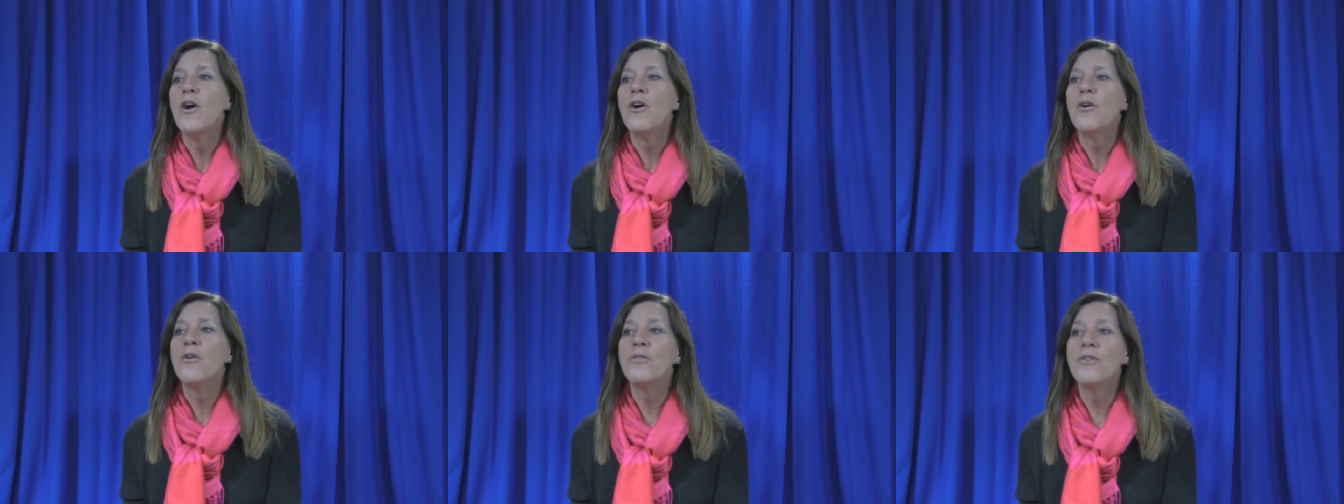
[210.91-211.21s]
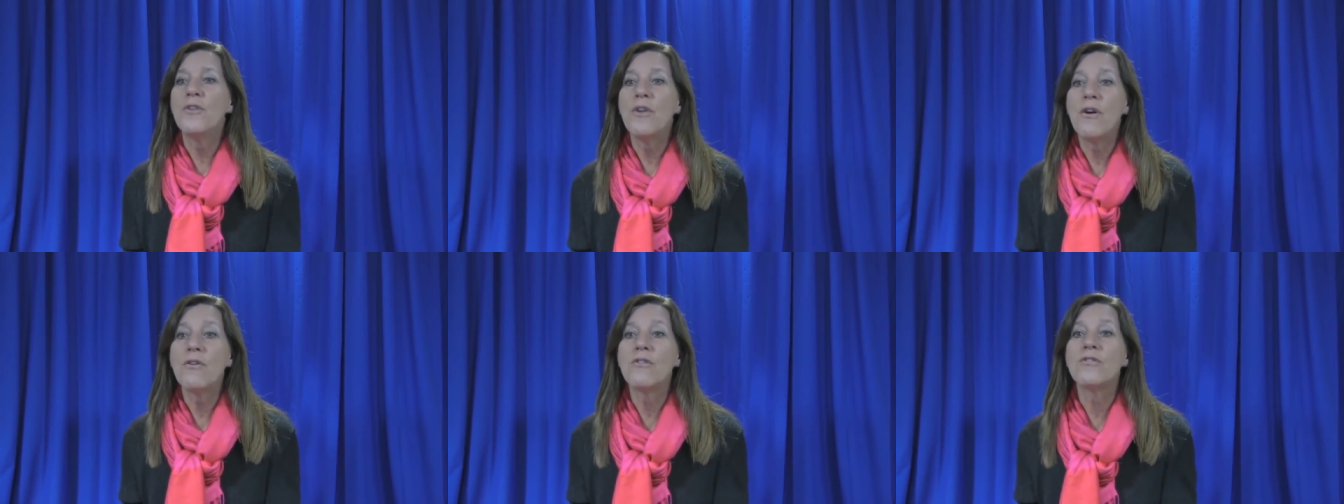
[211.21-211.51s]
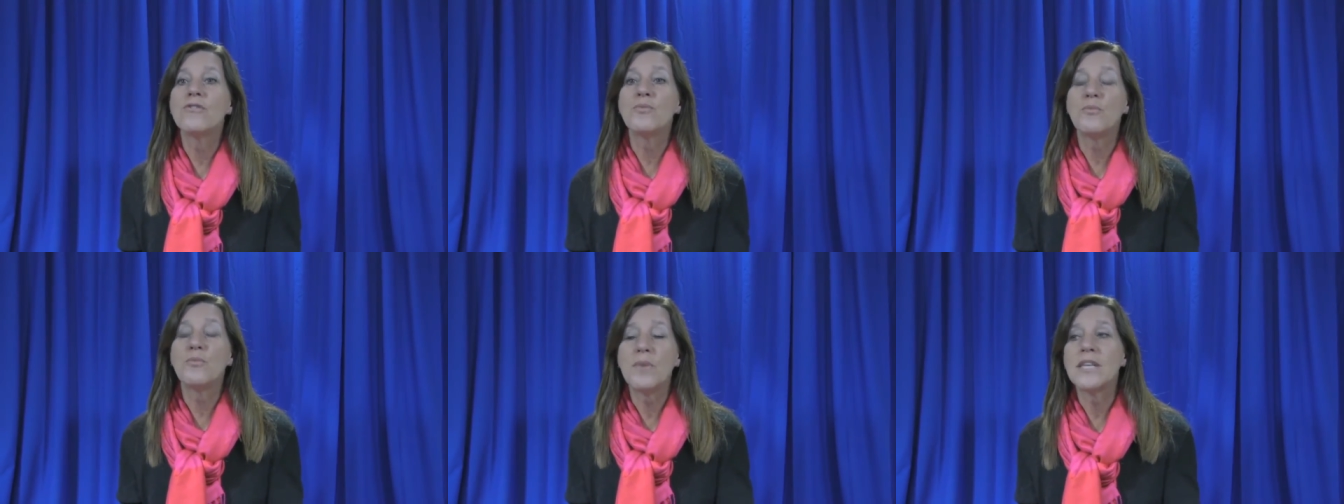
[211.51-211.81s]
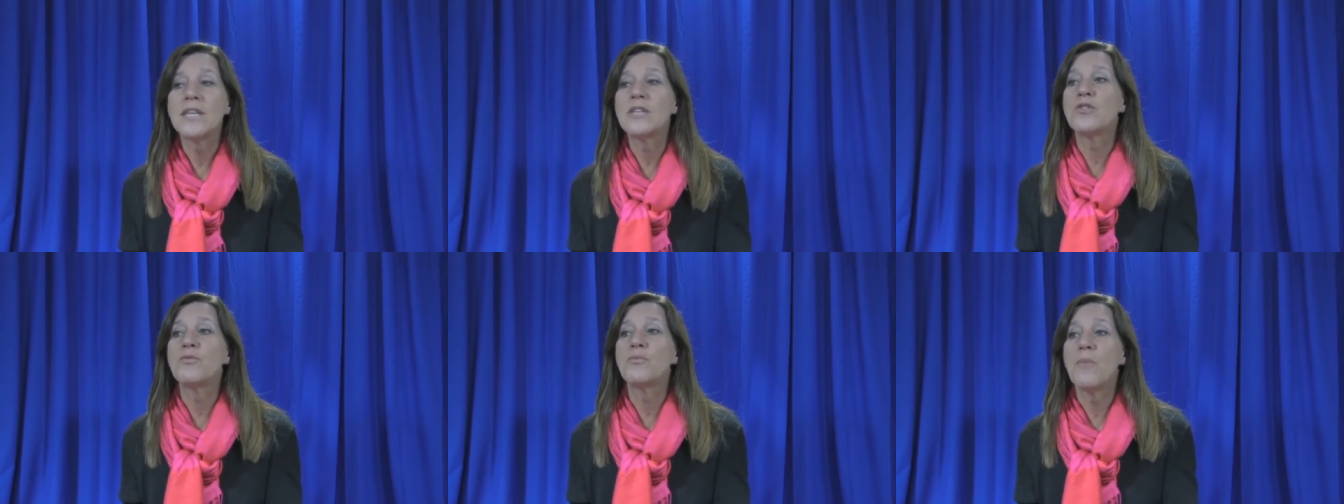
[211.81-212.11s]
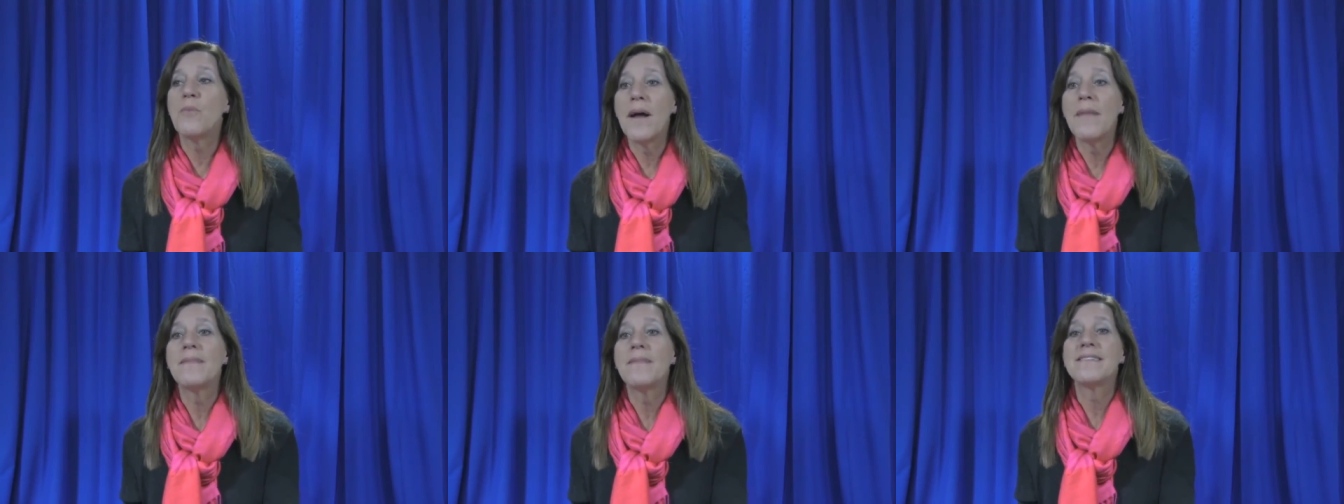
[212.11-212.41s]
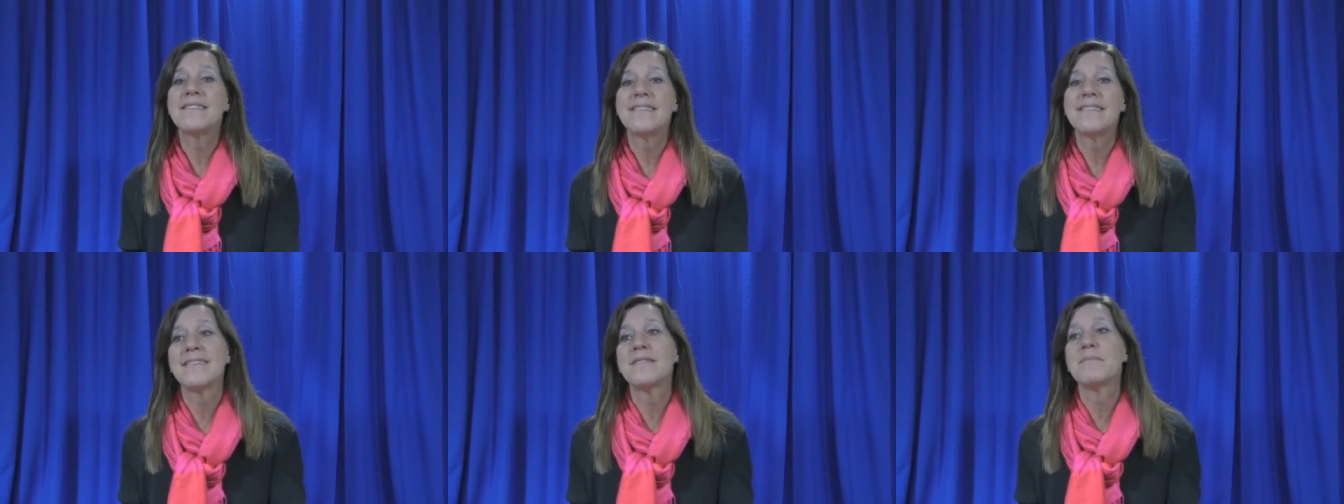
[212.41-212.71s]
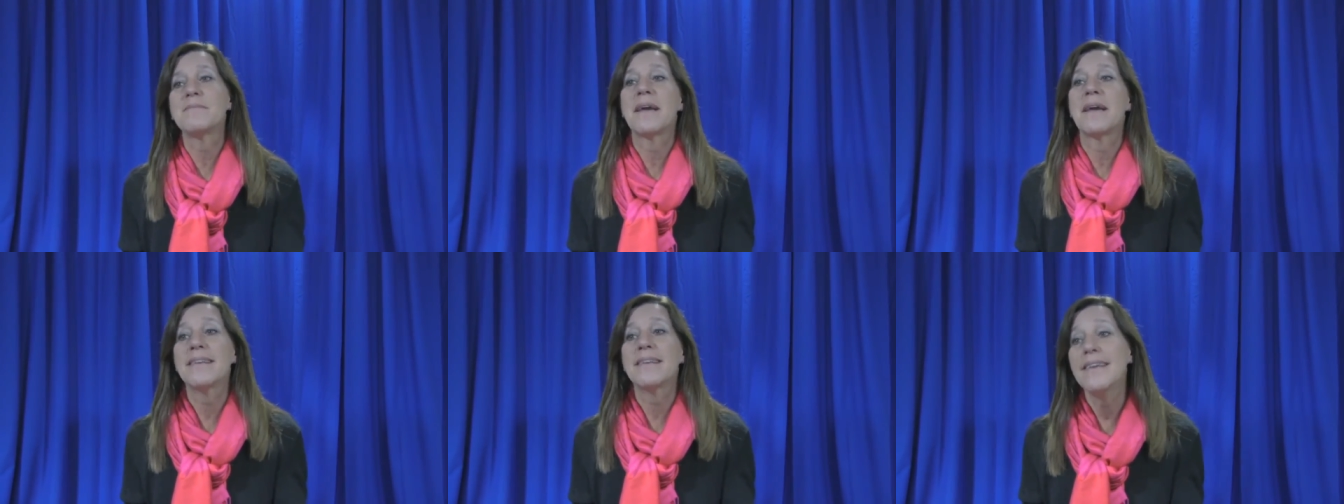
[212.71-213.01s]
who knows which one the
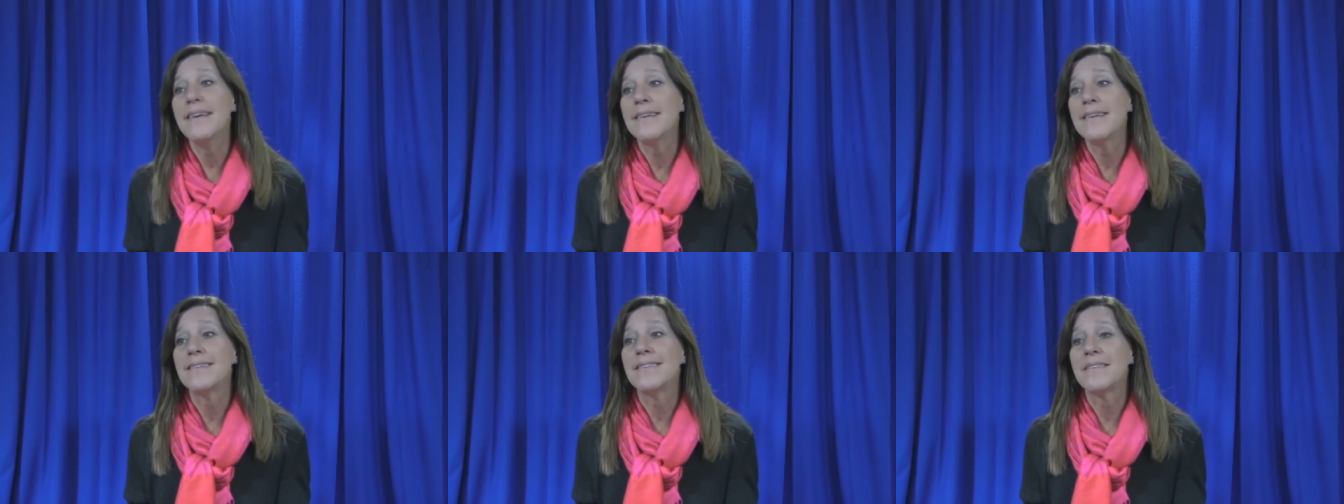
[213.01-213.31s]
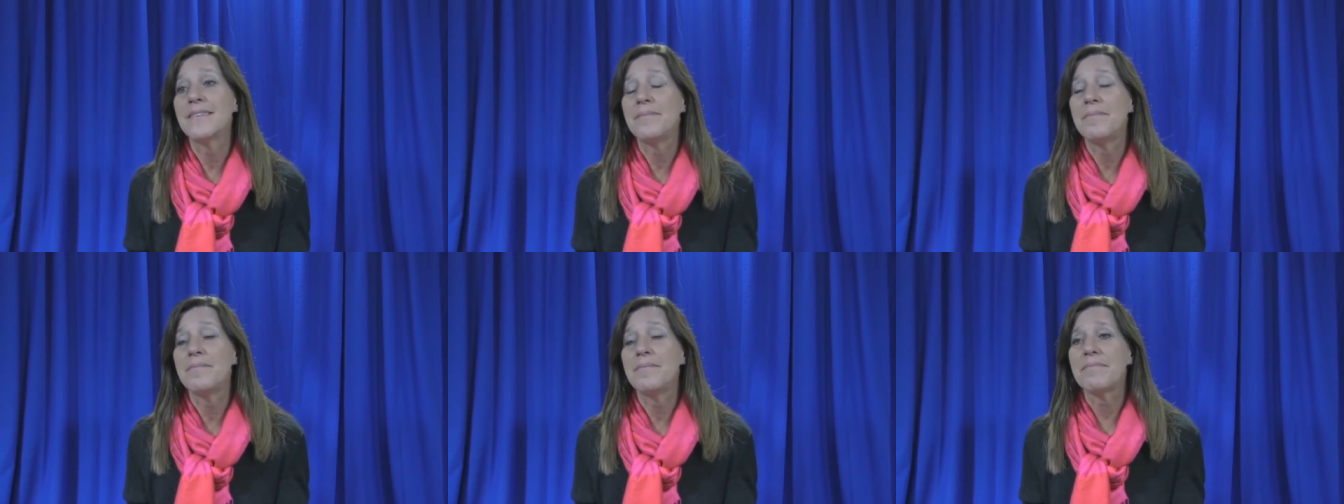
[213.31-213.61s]
suspect is.